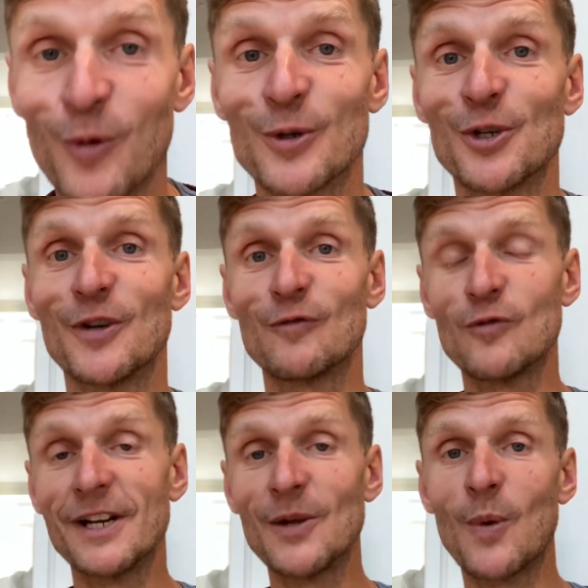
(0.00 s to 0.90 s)
doing
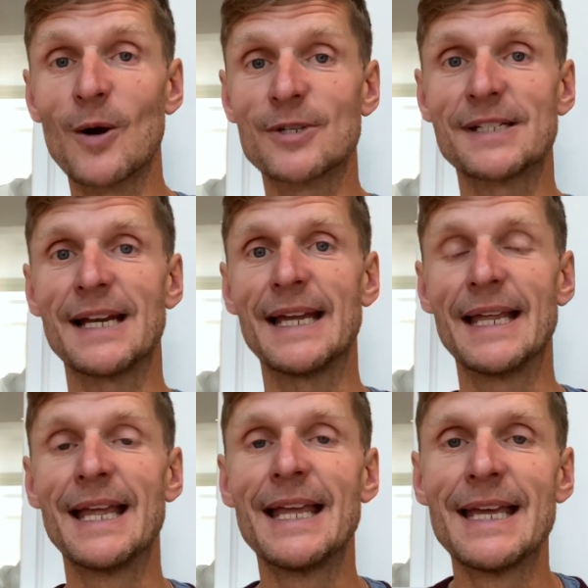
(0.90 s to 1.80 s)
really well today.
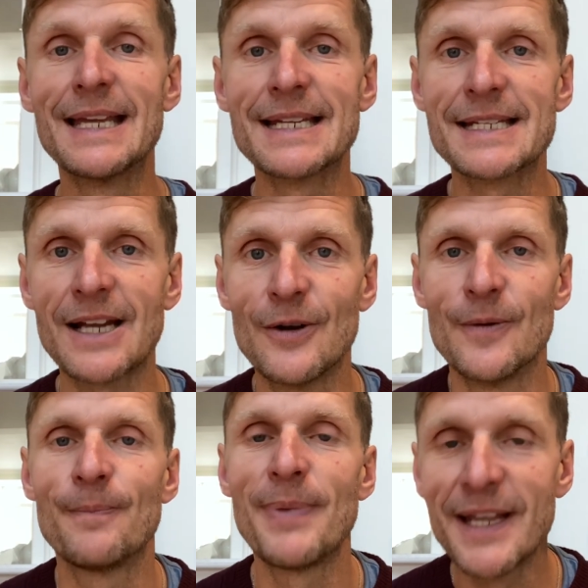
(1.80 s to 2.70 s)
So,
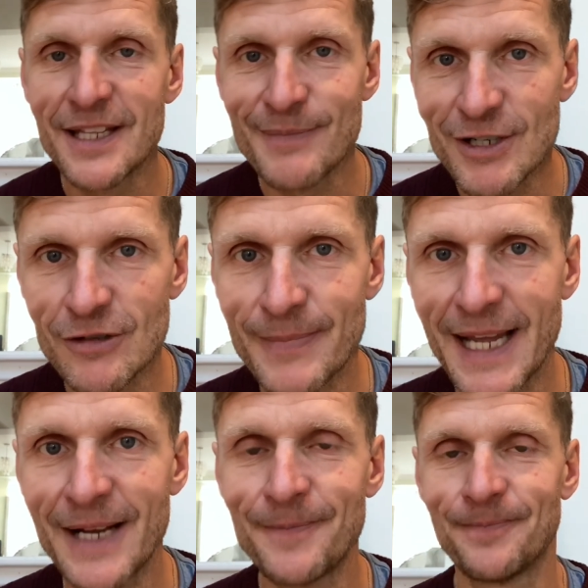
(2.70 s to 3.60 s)
being the Mineral
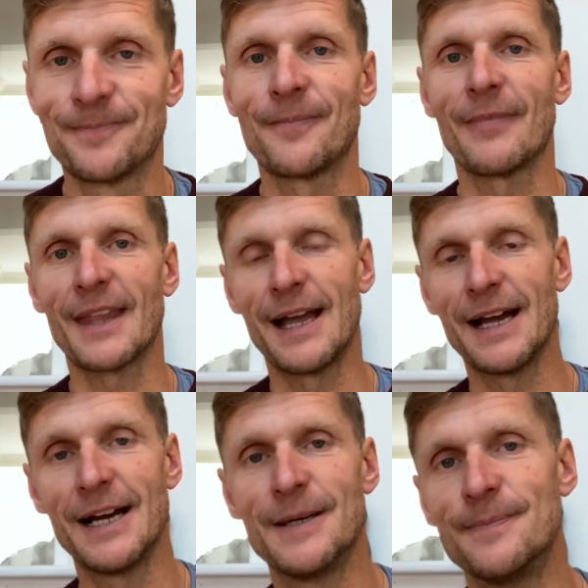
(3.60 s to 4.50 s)
Man,
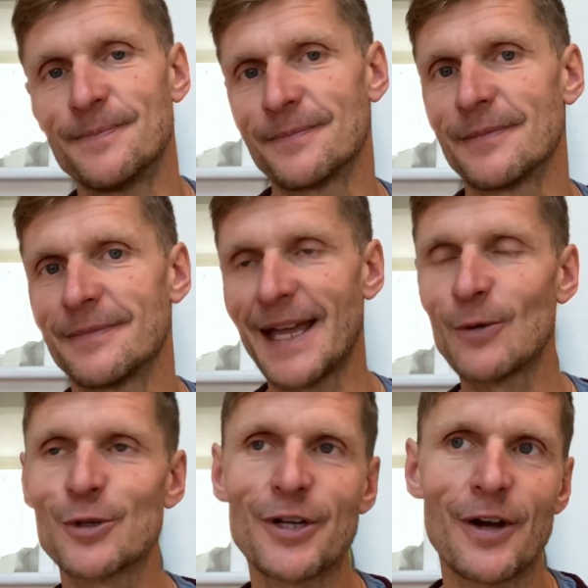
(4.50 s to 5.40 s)
that all
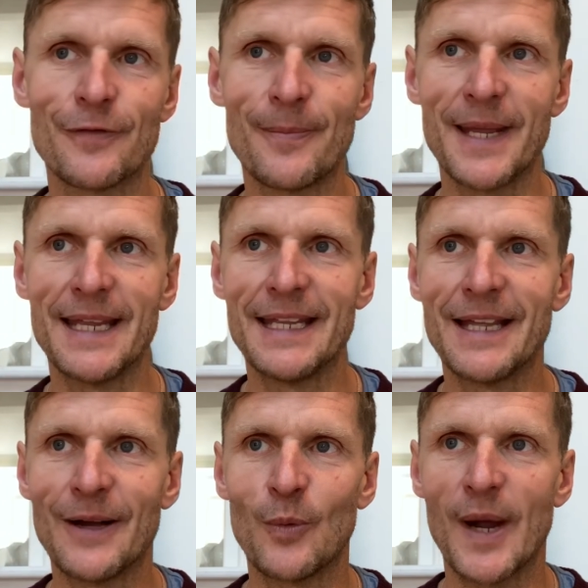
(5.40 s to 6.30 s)
started for me
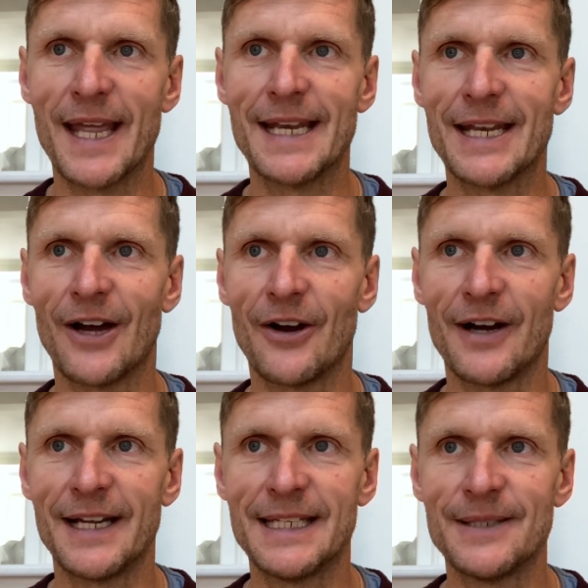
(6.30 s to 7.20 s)
when
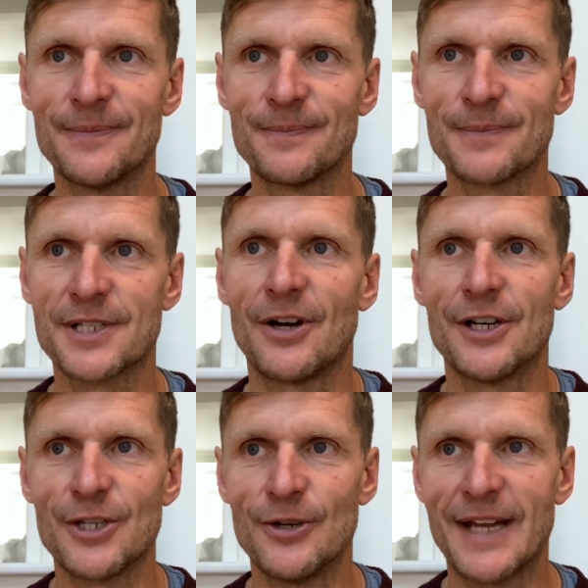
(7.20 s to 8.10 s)
I started
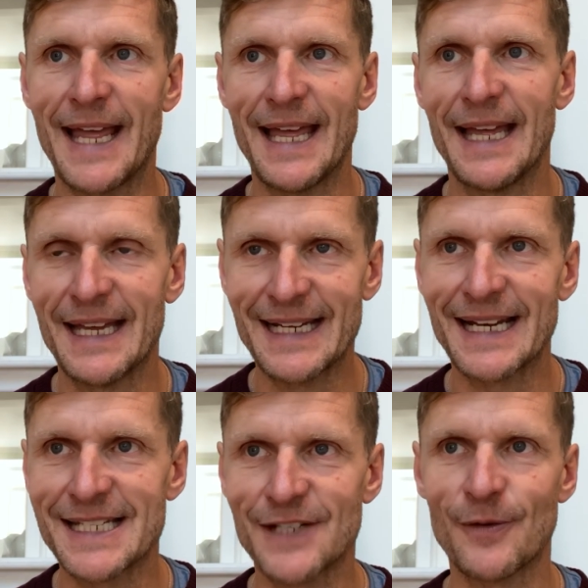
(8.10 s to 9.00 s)
doing hair
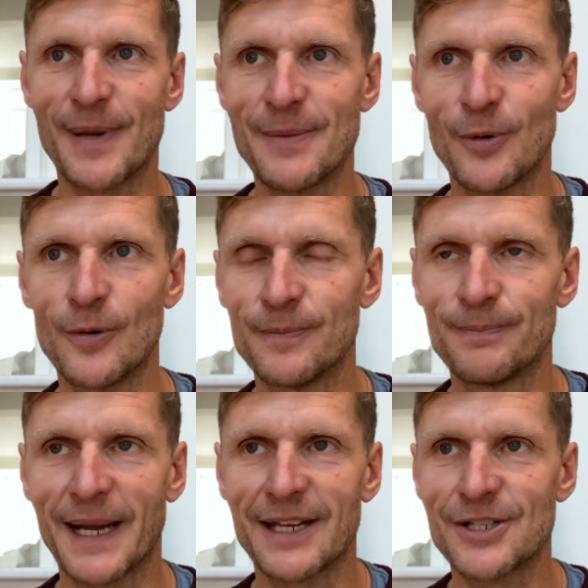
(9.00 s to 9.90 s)
analysis for people
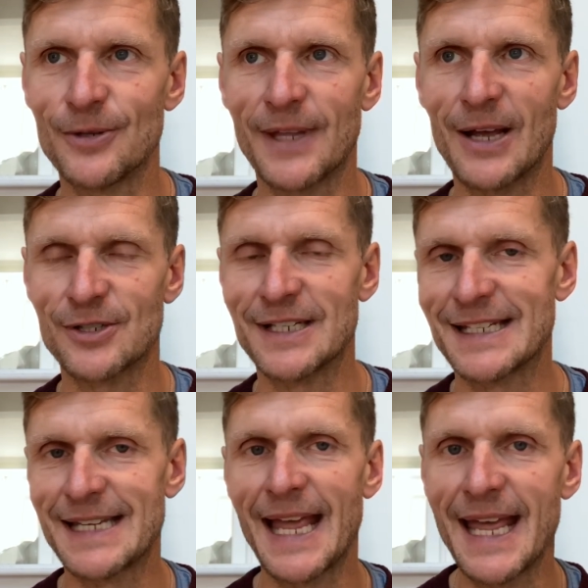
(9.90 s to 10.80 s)
back in
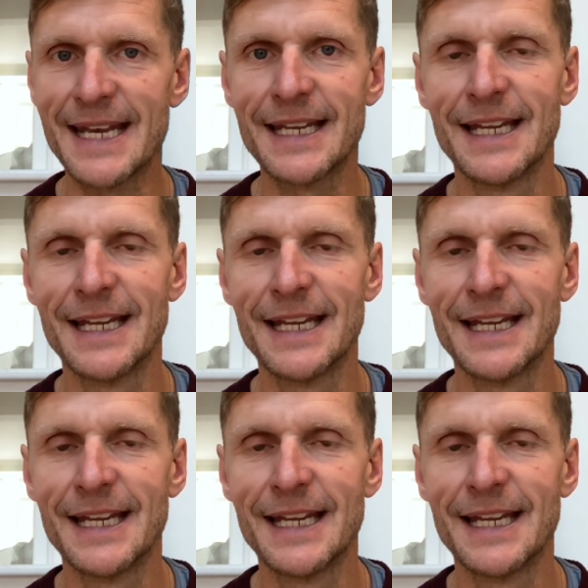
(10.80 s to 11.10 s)
2010,